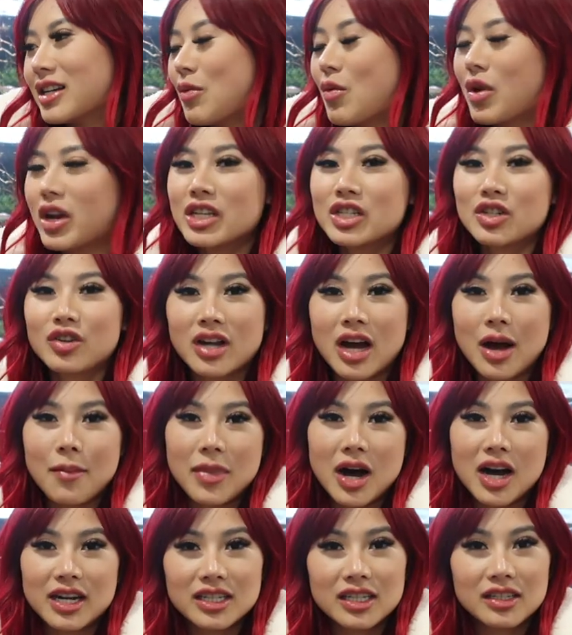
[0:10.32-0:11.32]
I want to do an
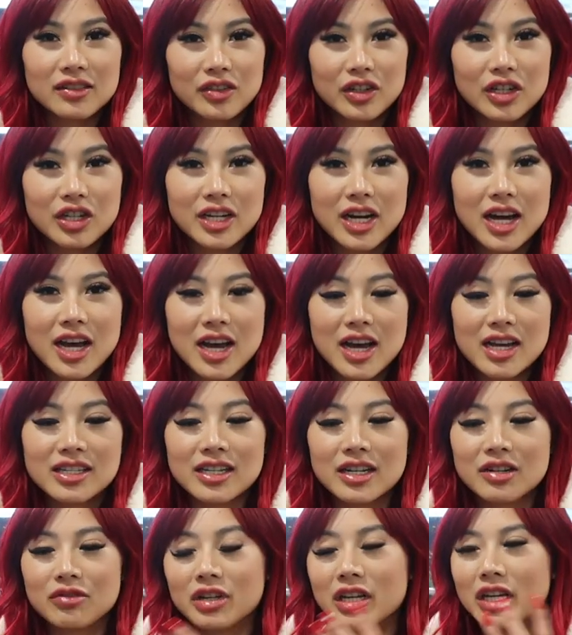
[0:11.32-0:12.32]
unboxing for you guys
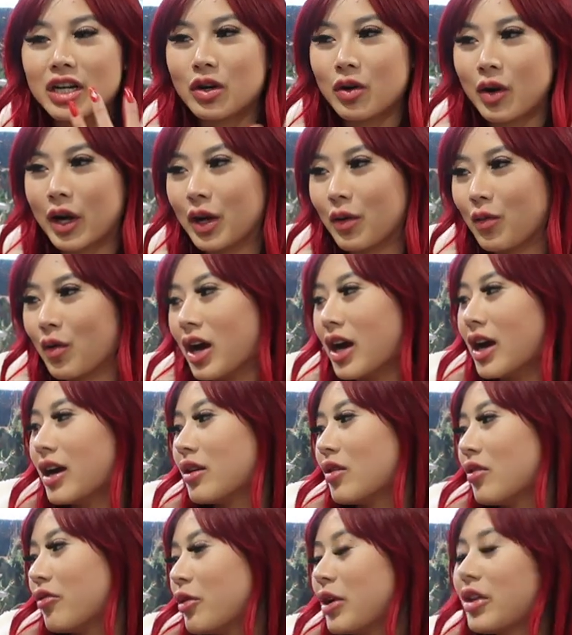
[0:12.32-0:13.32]
and a really quick
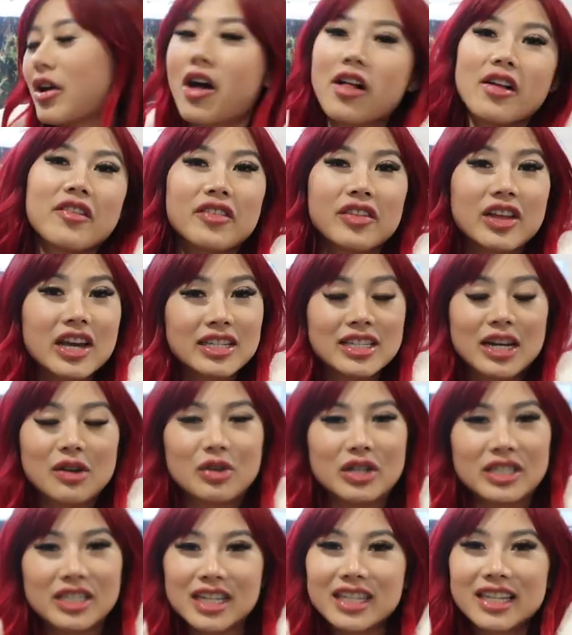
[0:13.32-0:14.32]
one with all the things that
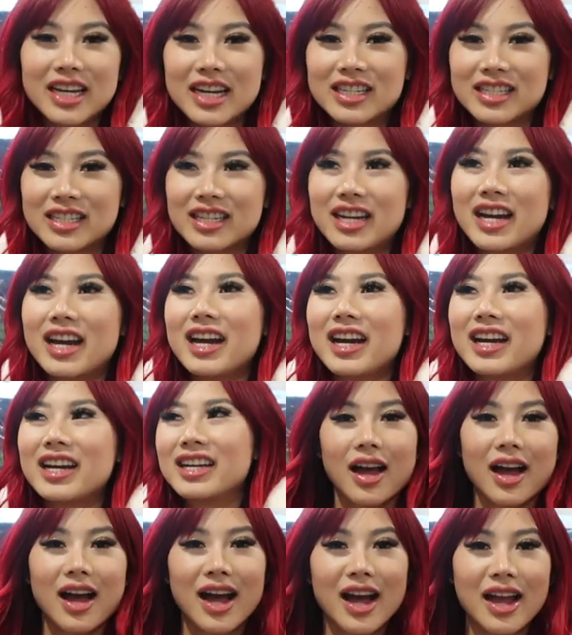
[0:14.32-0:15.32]
we did get
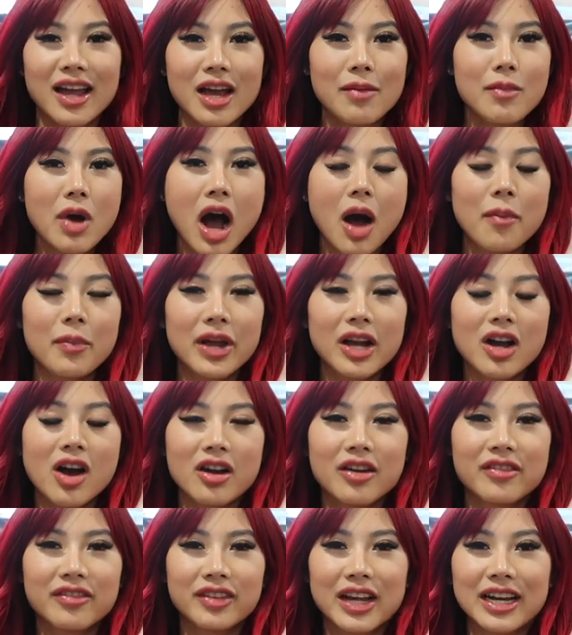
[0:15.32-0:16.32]
today. I am hopping
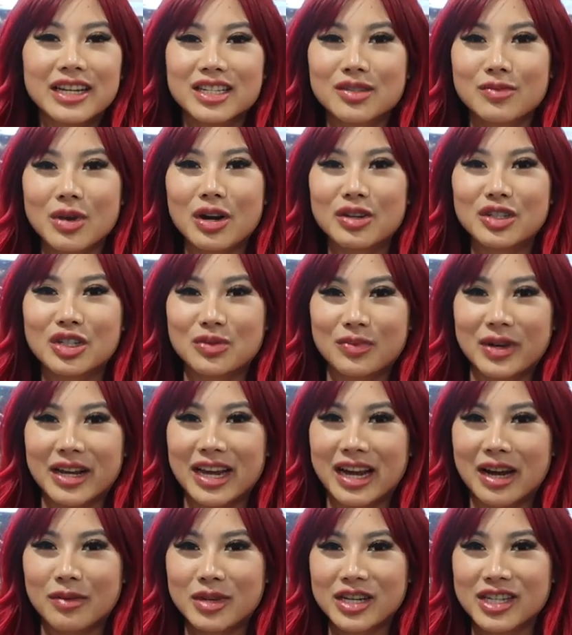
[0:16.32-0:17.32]
on a flight tomorrow to
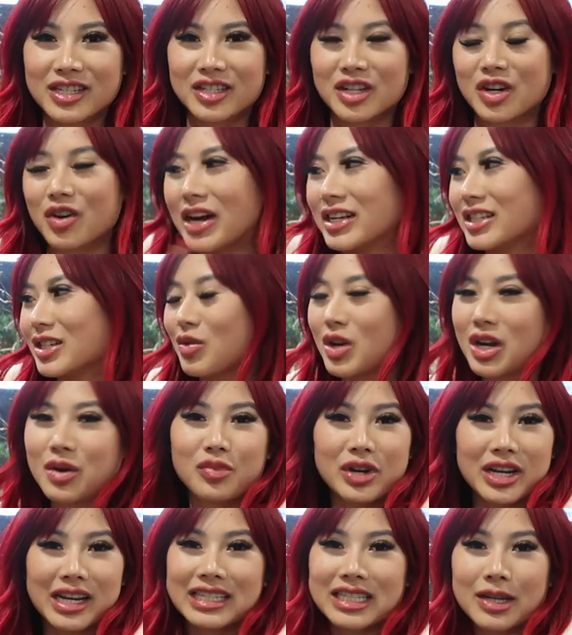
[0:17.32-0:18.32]
Miami, so I did want to
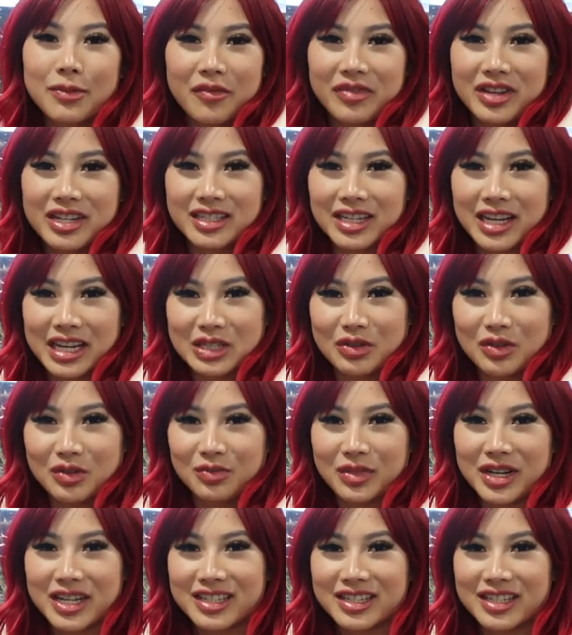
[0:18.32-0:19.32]
bring some of these things with
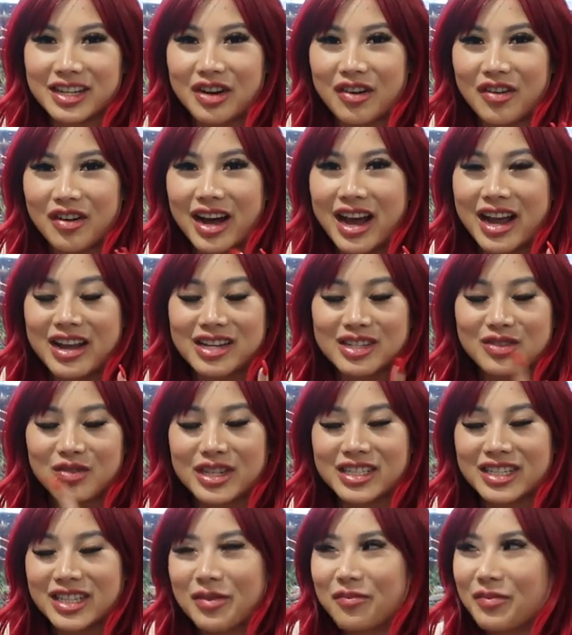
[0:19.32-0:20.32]
me, so I just
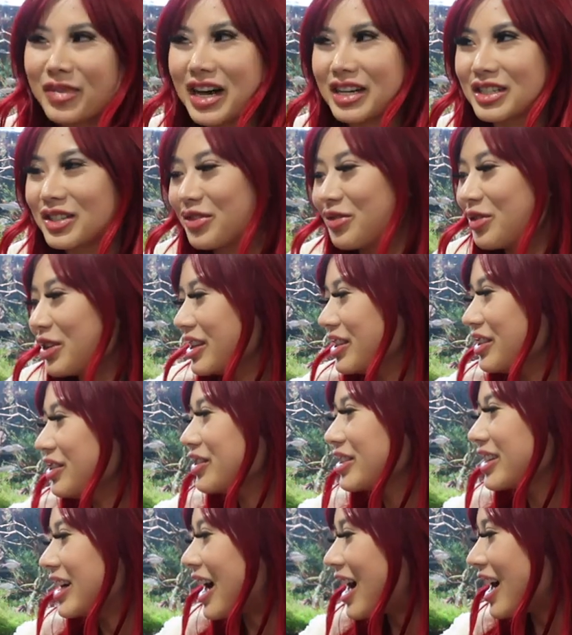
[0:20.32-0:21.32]
wanted to unbox it with you
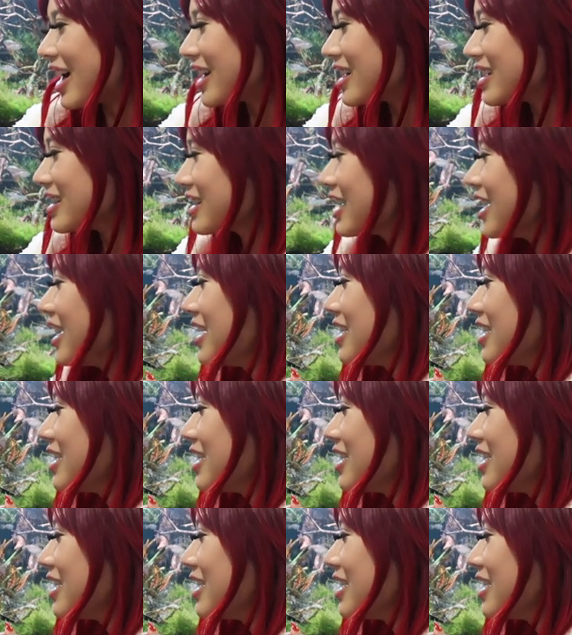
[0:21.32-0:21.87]
guys.